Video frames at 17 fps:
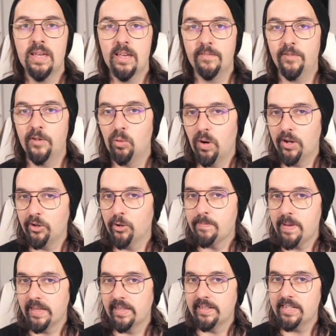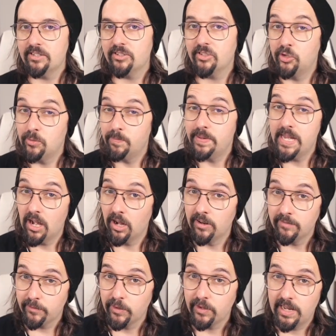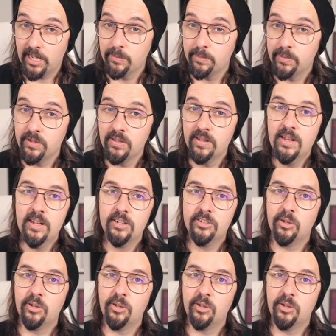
If you want your melodies to be unforgettable,